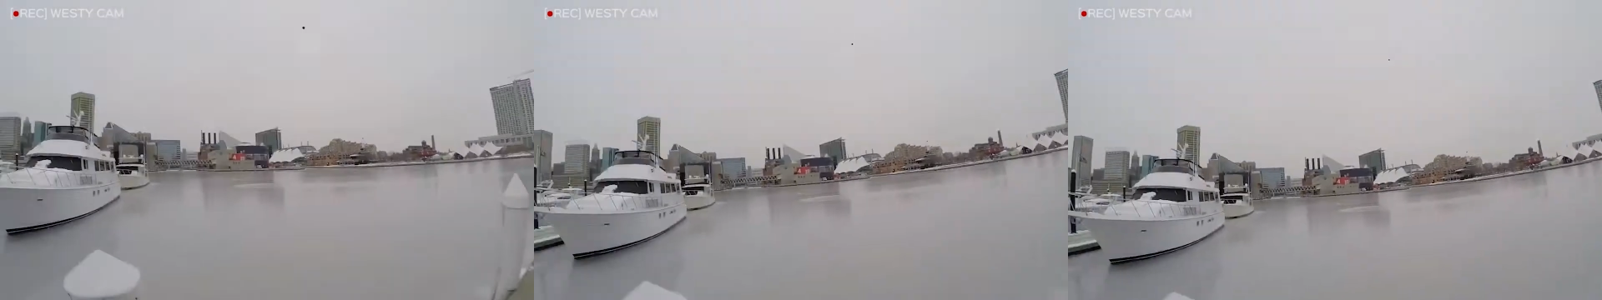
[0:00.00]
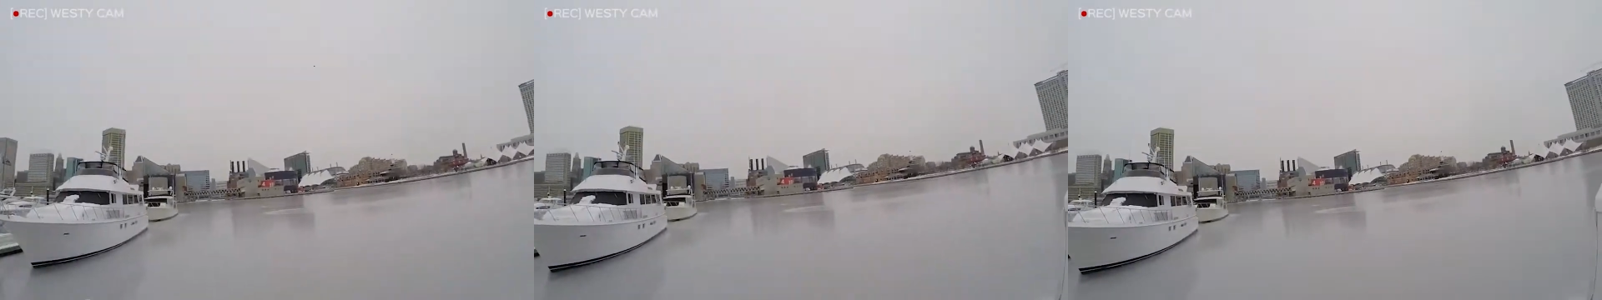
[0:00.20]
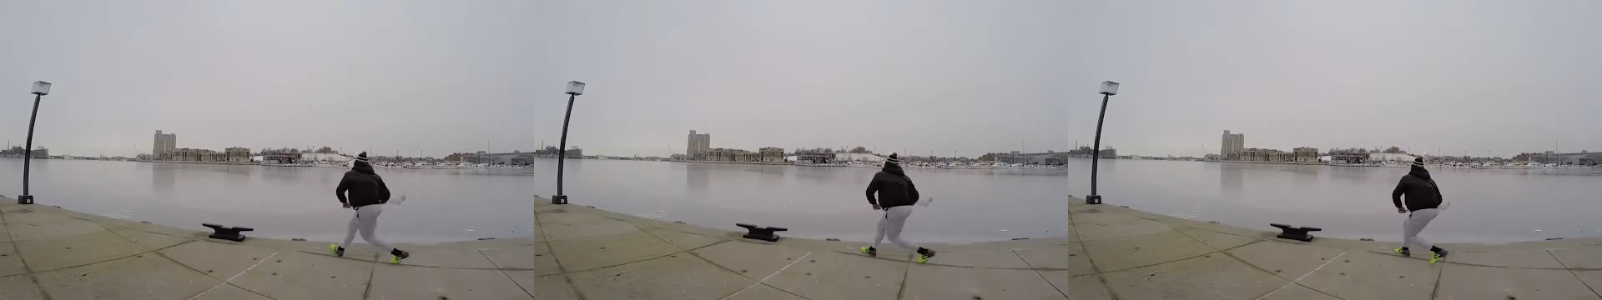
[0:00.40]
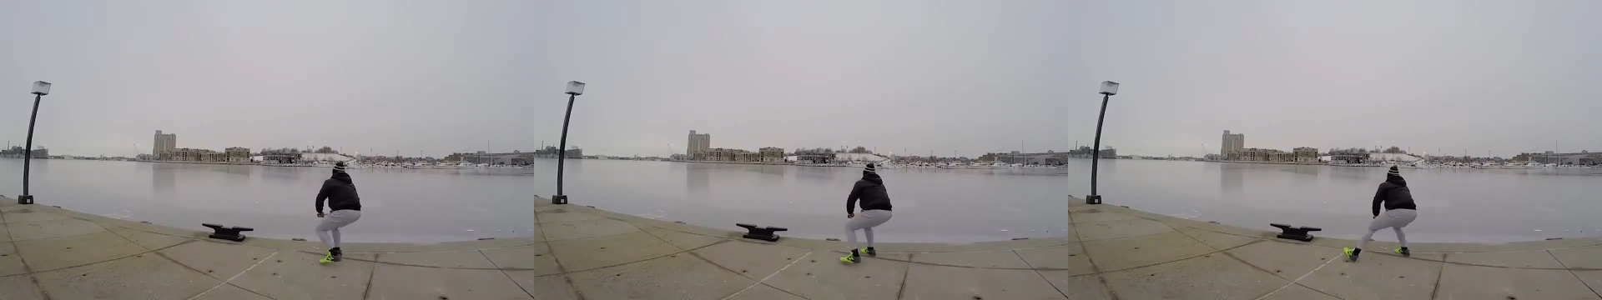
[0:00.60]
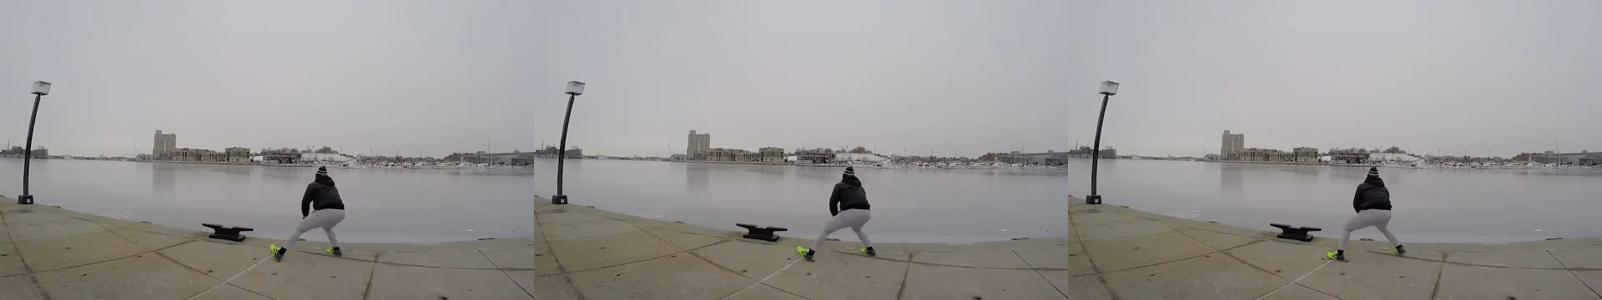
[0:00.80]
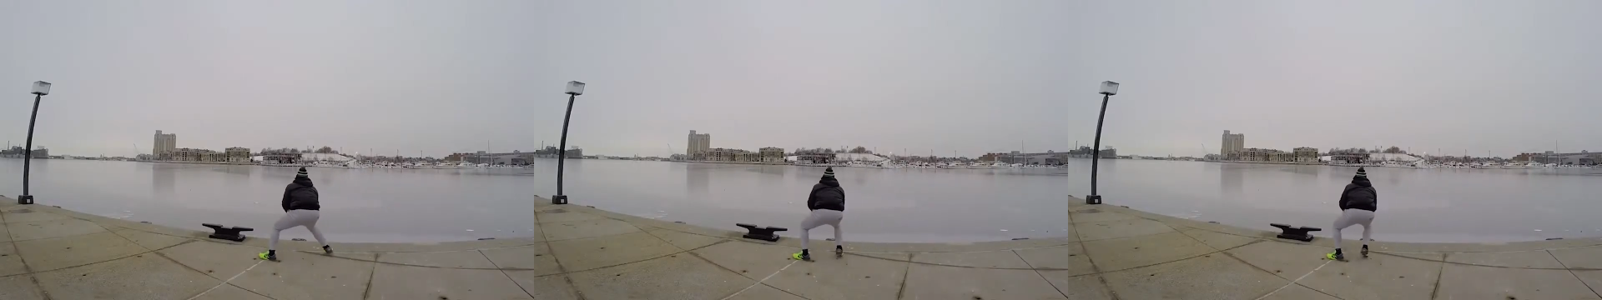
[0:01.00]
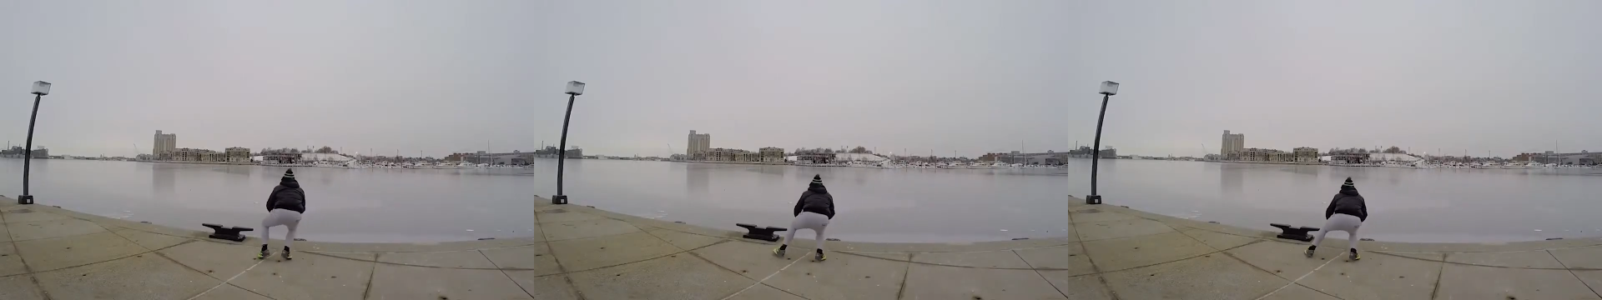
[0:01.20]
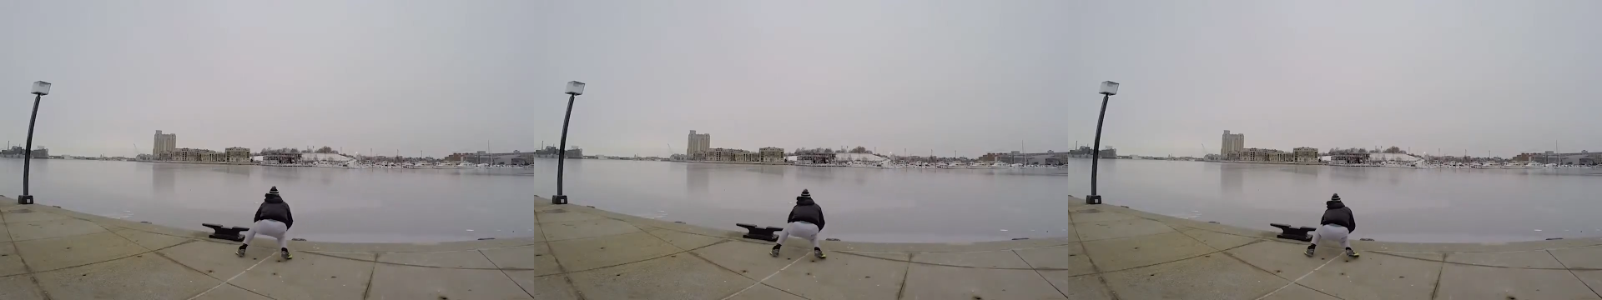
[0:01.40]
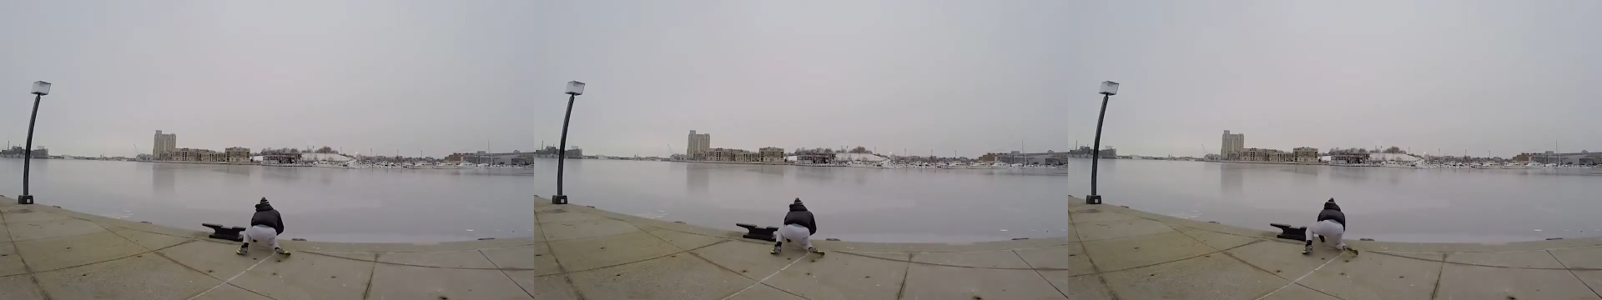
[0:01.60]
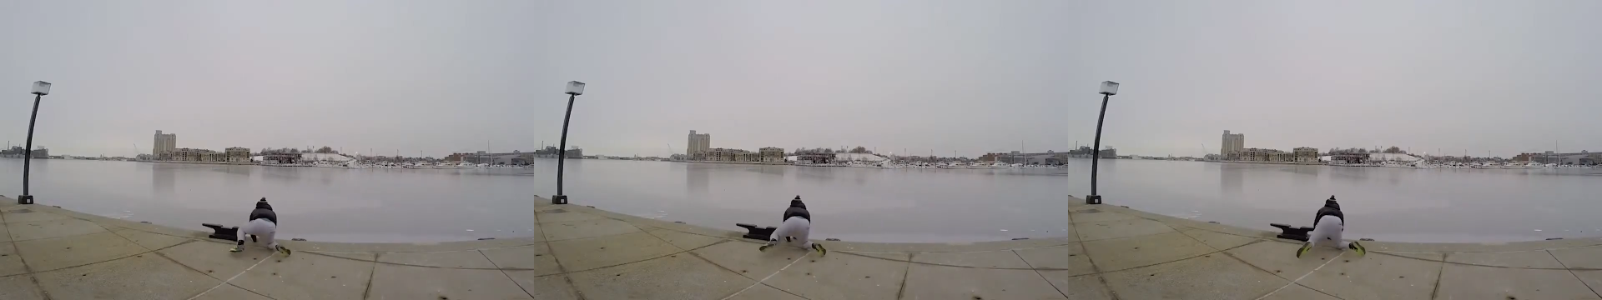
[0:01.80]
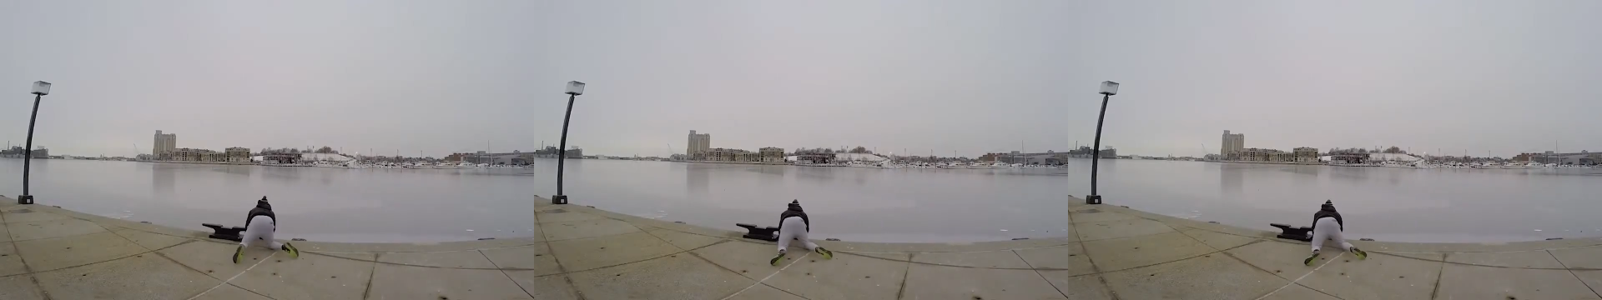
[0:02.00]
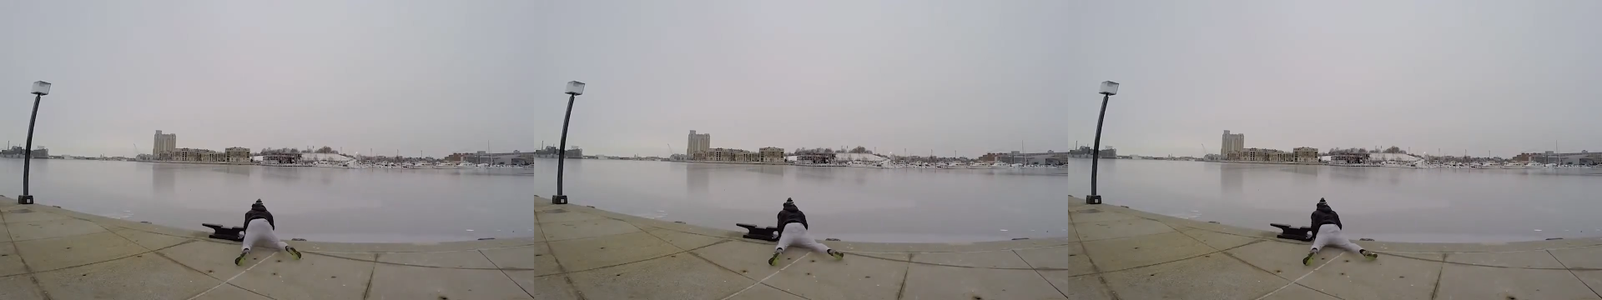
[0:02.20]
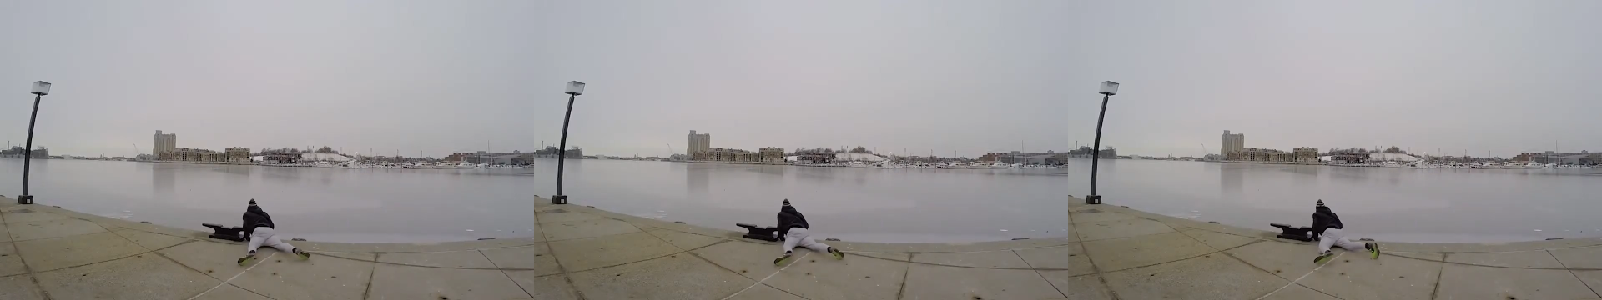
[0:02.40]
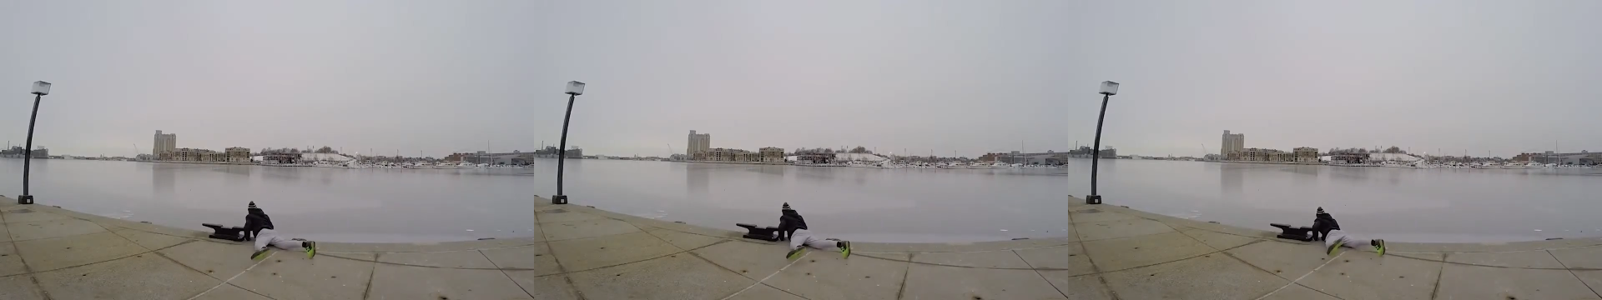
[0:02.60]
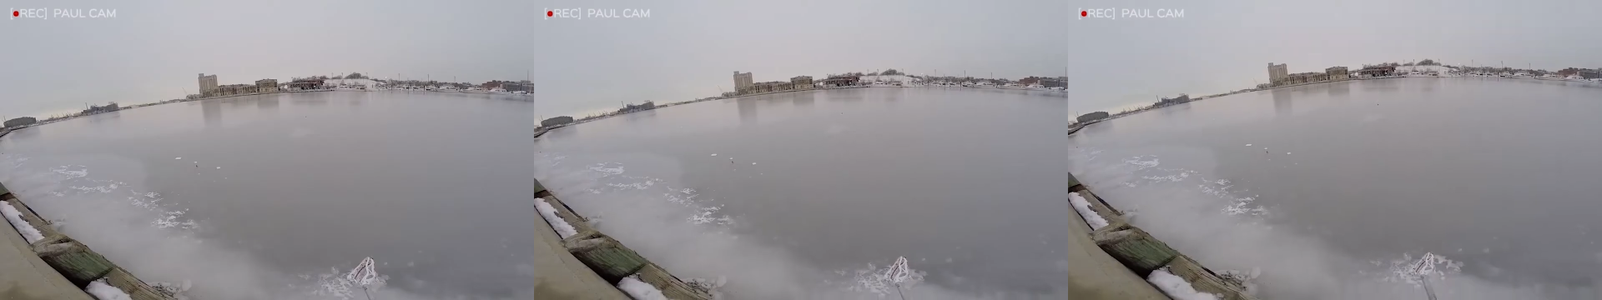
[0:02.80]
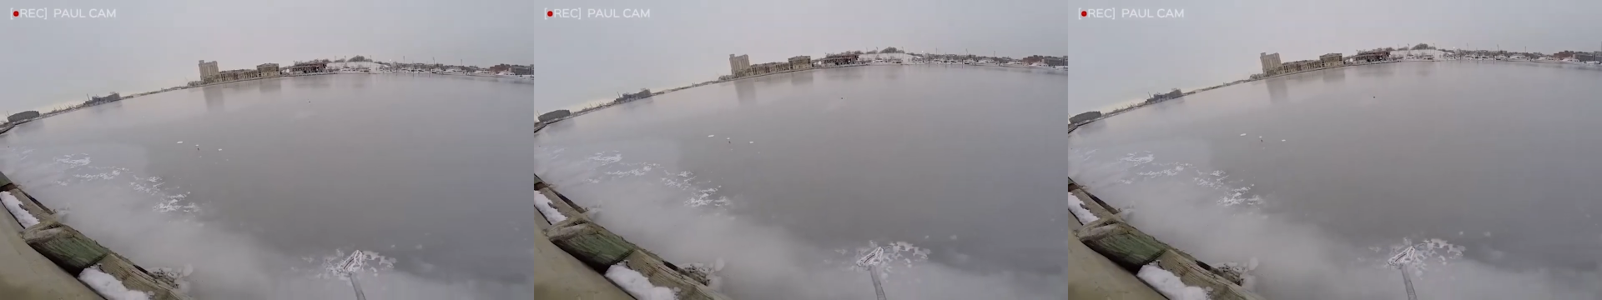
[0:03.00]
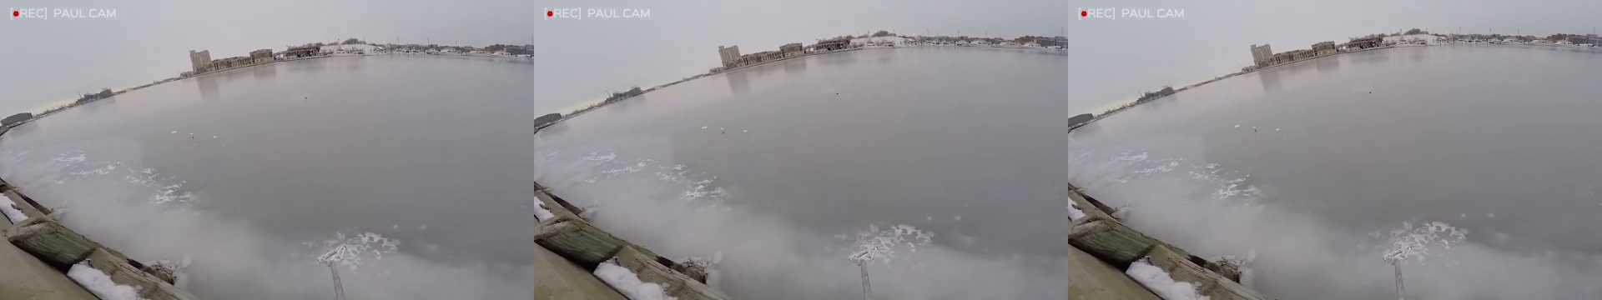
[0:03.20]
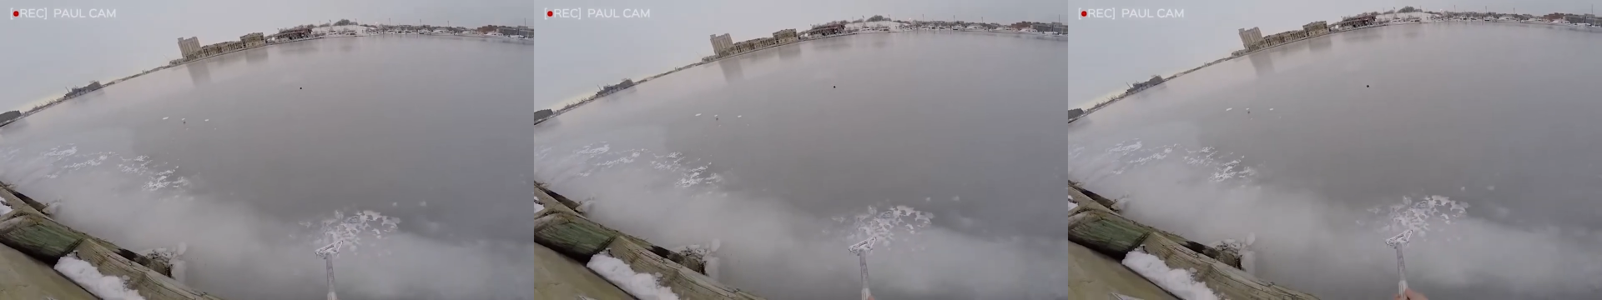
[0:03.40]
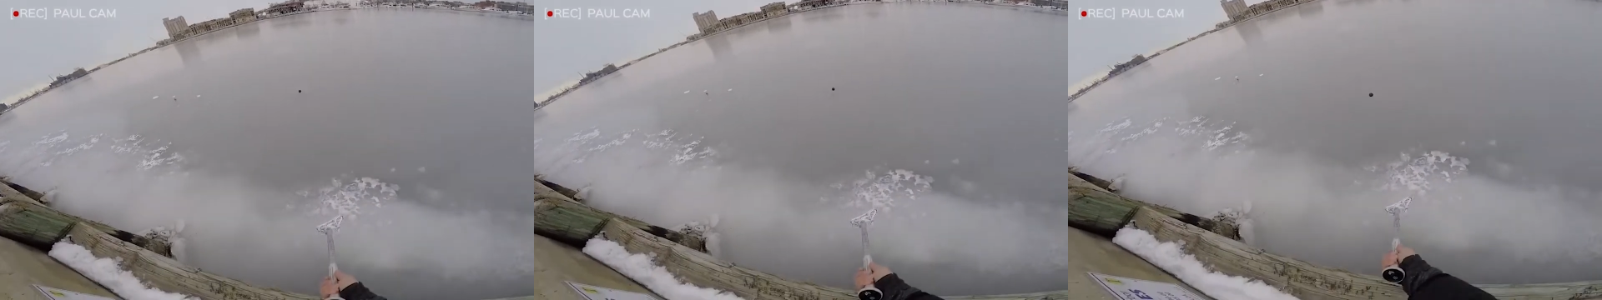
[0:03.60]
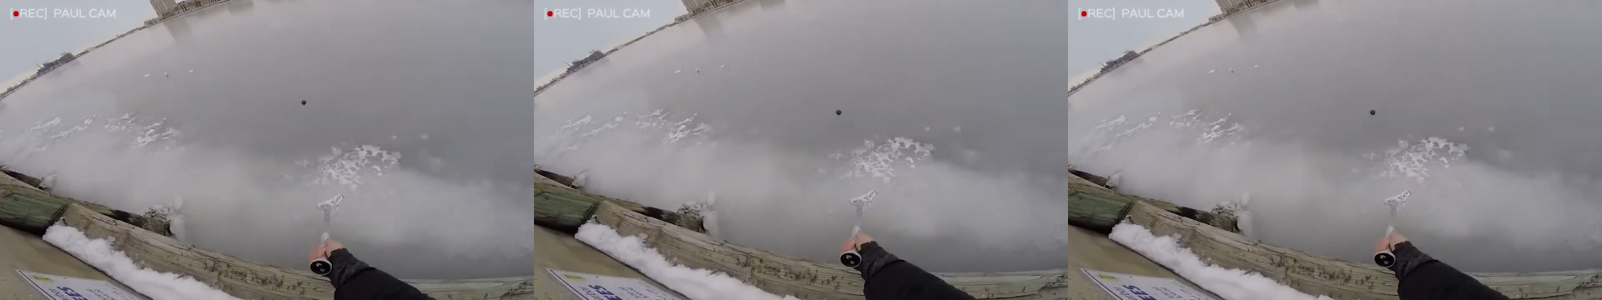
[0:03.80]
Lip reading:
Nobody's mouth can be seen.